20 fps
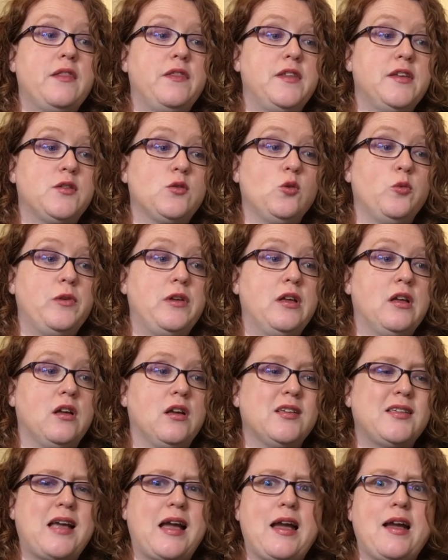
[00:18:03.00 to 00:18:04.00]
this will be,
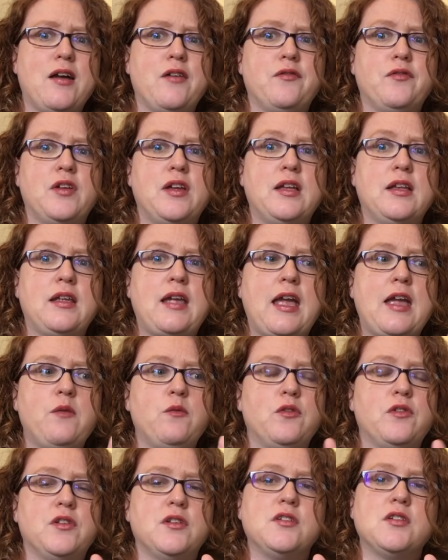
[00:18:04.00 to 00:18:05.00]
because it came
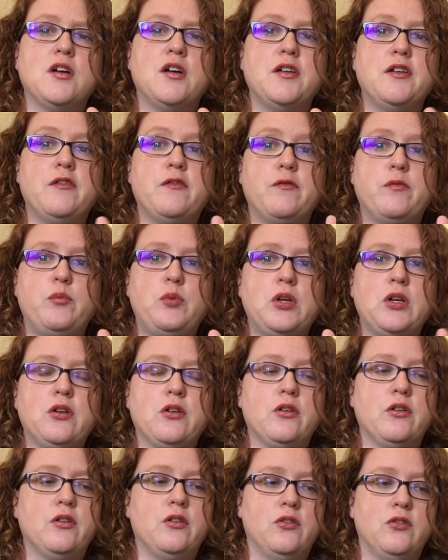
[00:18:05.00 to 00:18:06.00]
with a ton of
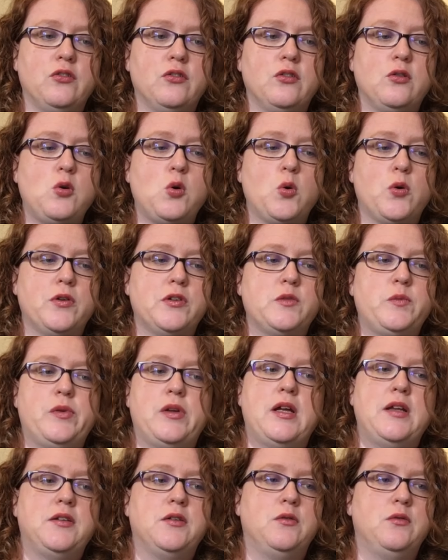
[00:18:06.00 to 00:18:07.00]
bigger cords, but
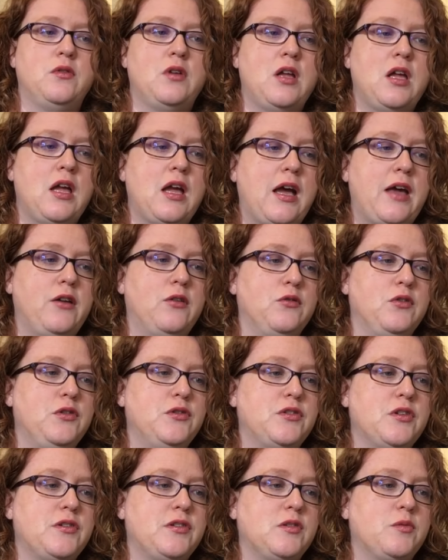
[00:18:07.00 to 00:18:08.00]
I don't use
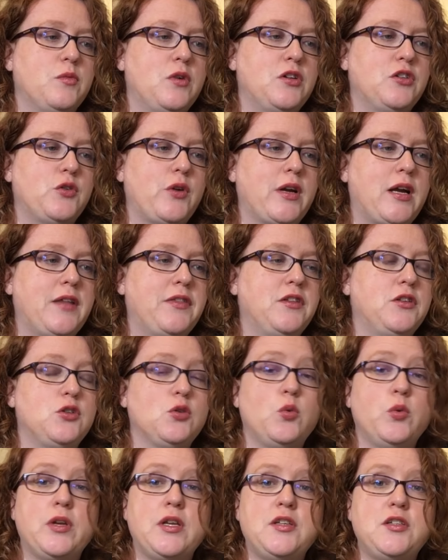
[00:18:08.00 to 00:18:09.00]
those as much. So I got the
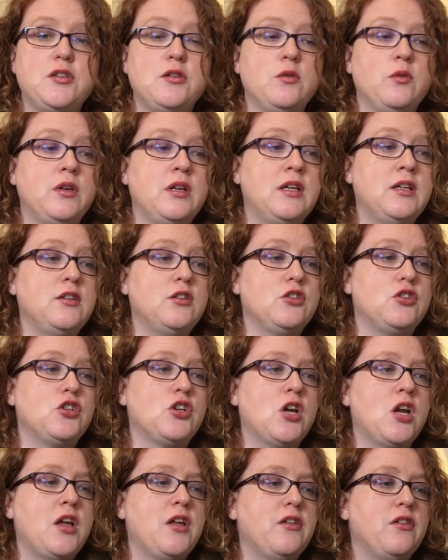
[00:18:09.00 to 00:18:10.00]
22-inch,
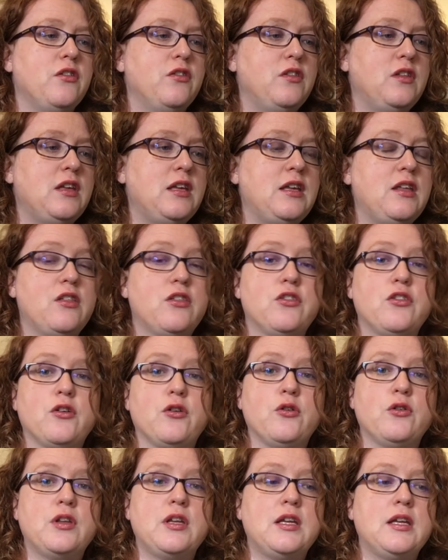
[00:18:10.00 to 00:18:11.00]
the
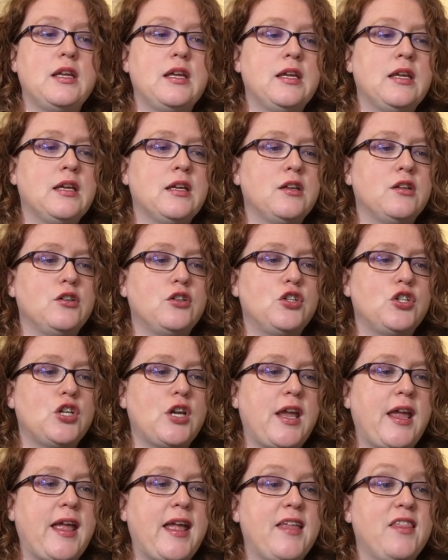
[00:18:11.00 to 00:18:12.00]
30-inch,
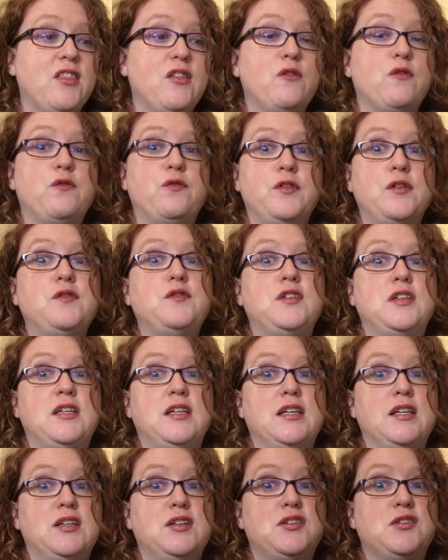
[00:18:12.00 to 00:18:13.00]
and the
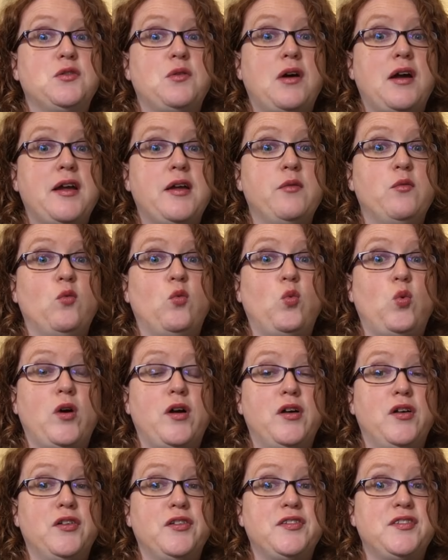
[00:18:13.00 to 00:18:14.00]
50-inch. So I am
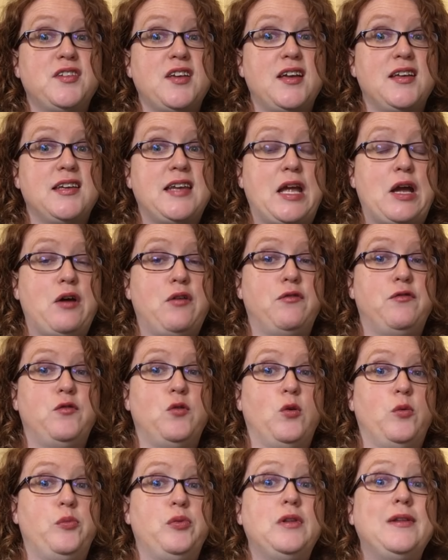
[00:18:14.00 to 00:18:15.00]
well set now
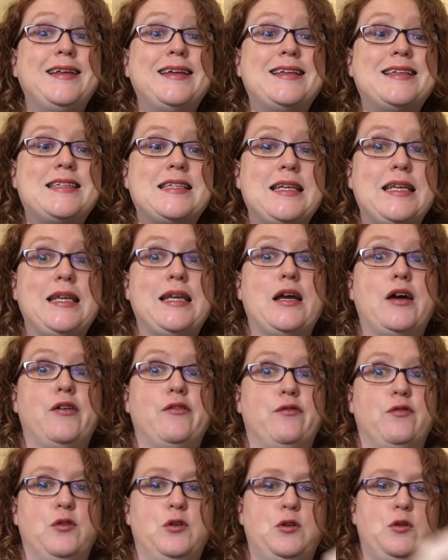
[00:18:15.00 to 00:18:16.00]
for plenty
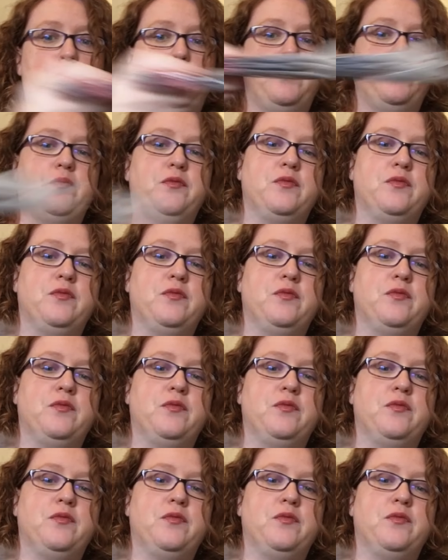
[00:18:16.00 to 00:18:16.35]
of room.